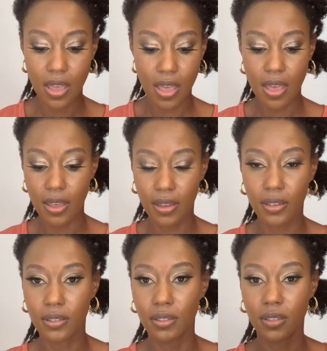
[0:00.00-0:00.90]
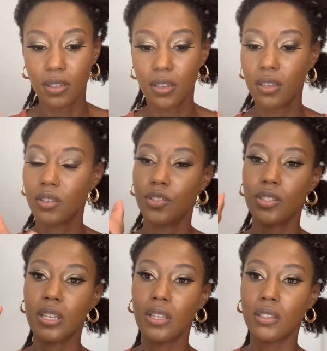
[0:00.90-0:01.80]
and just
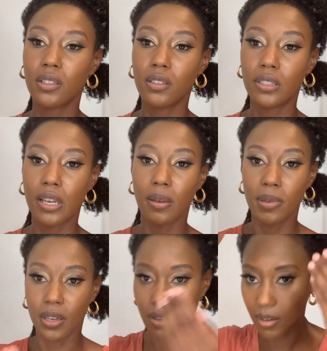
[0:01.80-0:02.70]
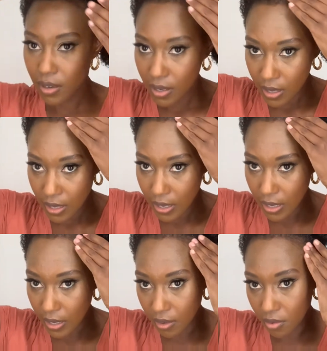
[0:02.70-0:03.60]
take a little dab here
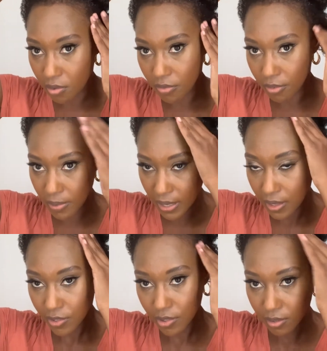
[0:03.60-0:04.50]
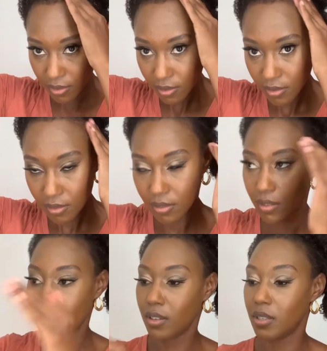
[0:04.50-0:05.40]
and go over my edges.
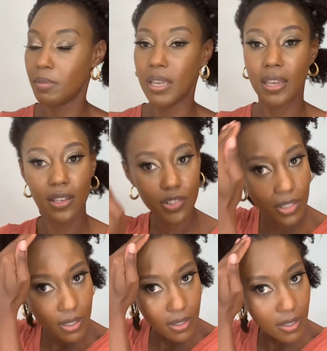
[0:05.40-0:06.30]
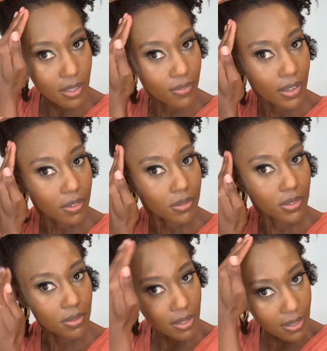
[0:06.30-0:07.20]
Because my edges, if I don't do
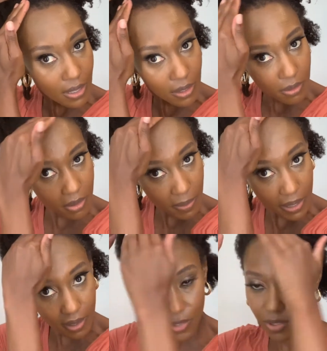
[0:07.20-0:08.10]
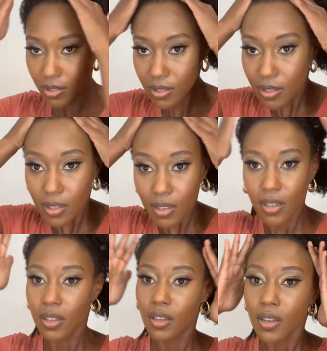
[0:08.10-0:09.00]
this, I lose my edges,
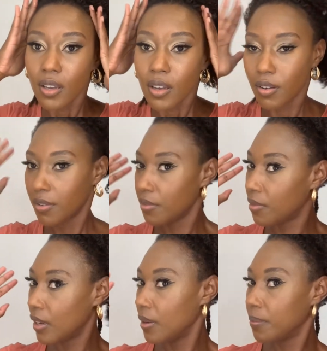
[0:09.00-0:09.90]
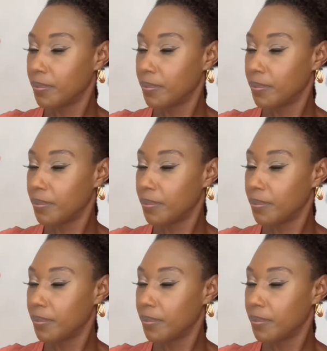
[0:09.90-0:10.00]
right?